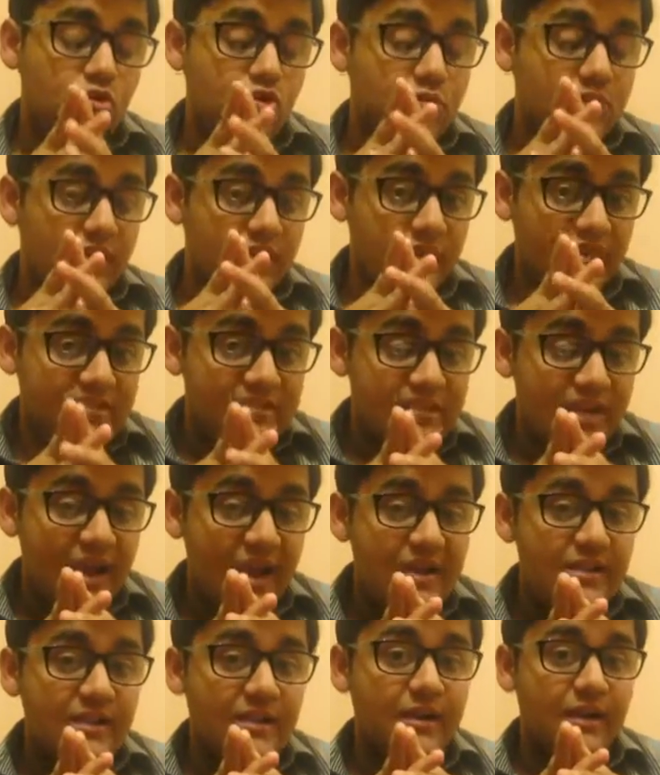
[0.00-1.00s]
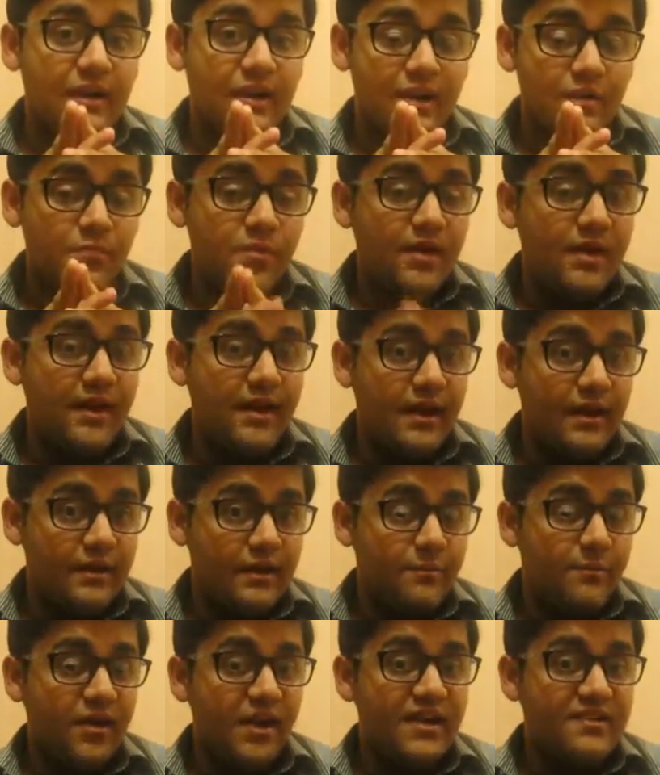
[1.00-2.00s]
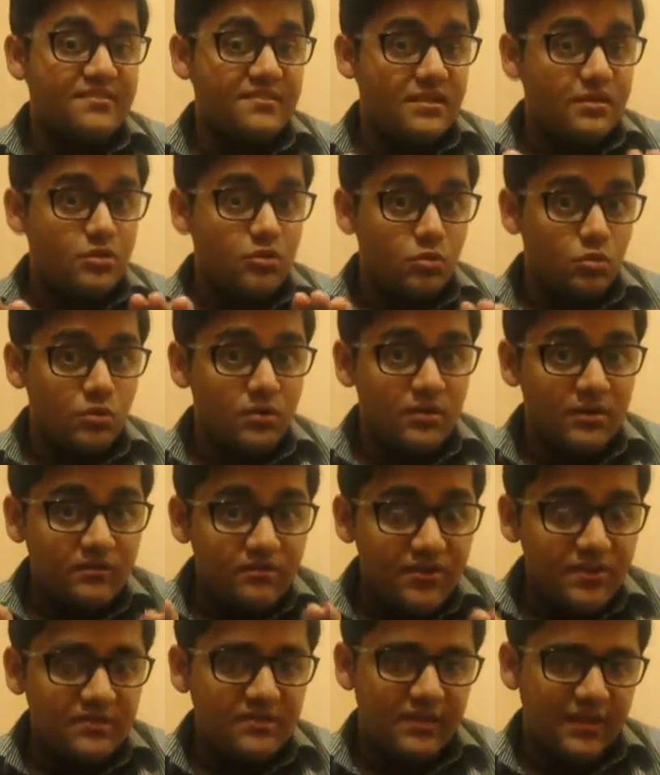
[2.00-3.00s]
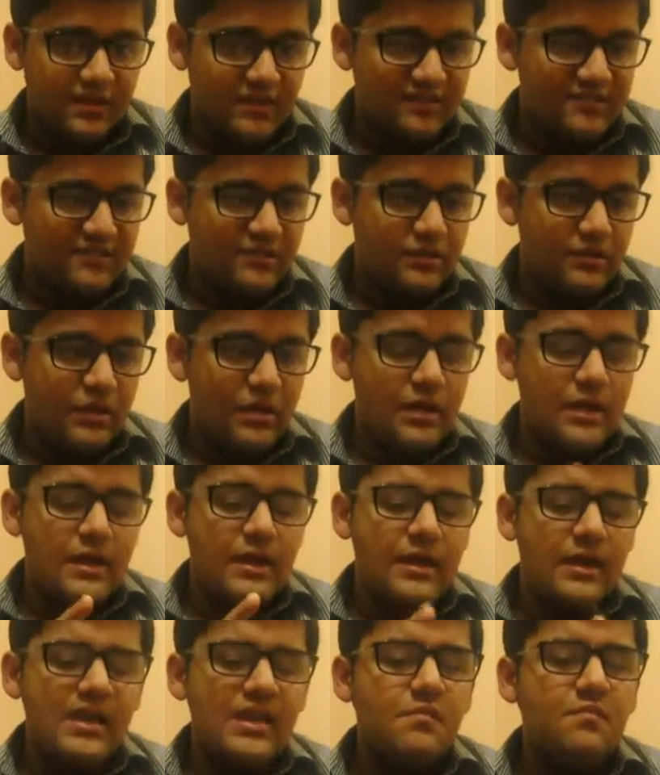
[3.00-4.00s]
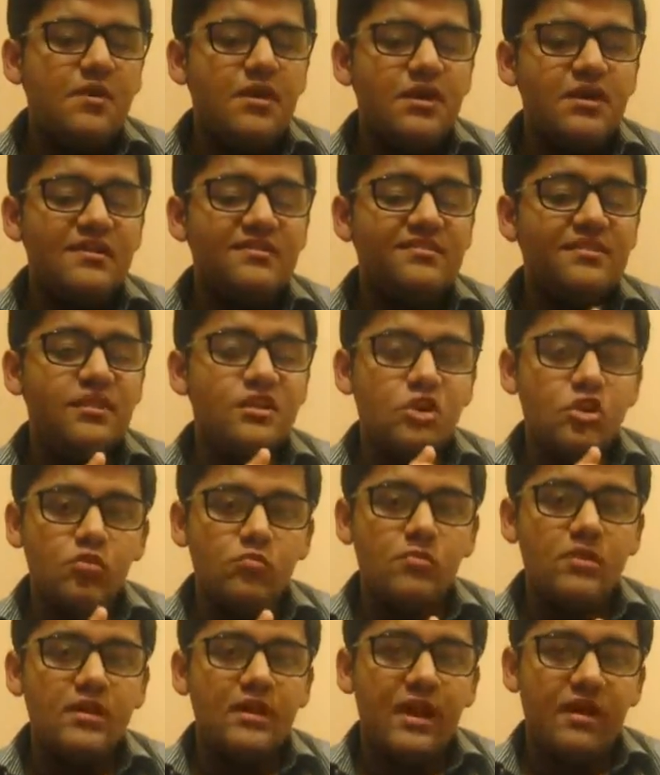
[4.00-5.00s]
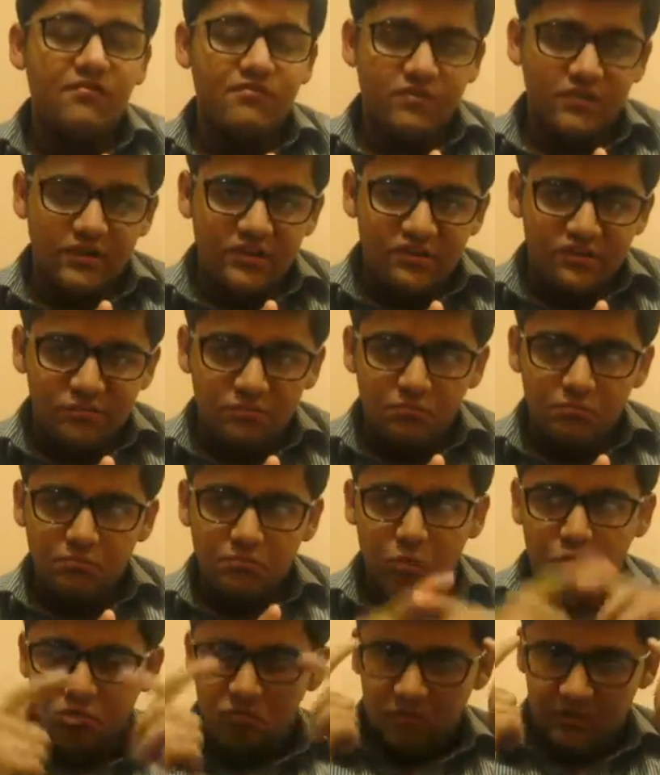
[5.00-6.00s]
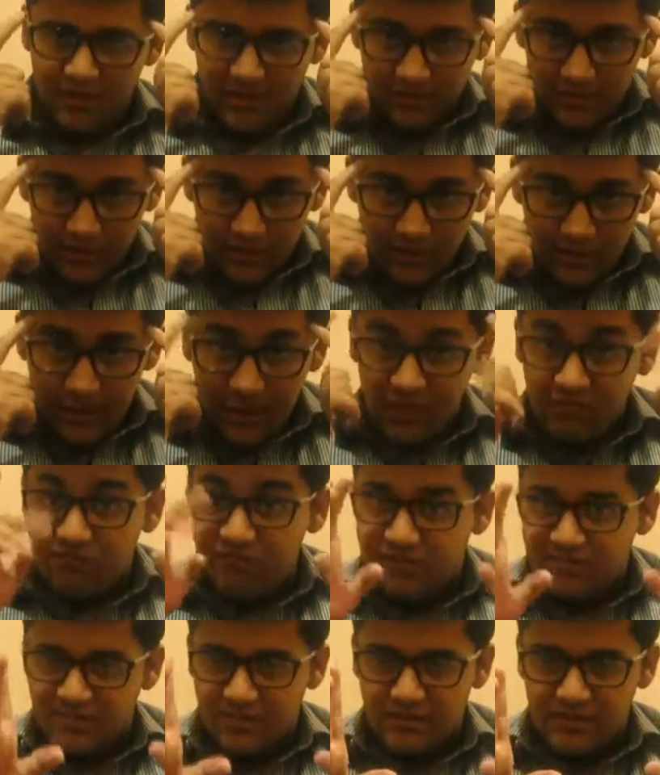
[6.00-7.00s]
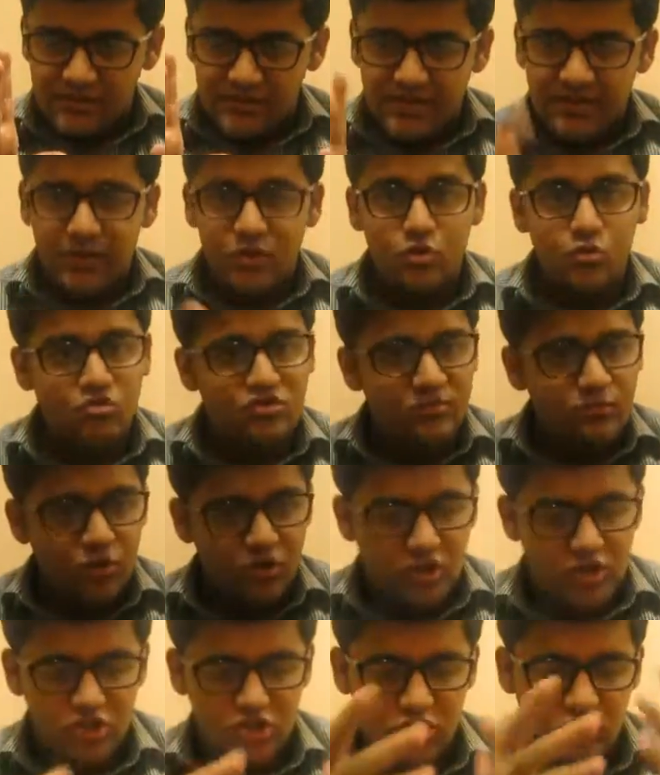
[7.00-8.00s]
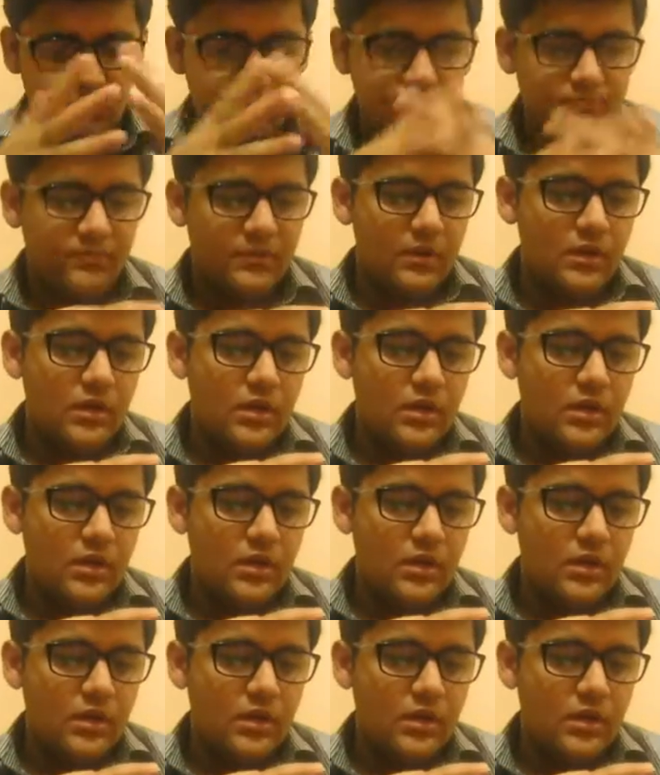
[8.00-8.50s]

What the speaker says: You should understand that labor and enterprise are two different things. Labor is the human efforts, both mental and physical, that are used in production.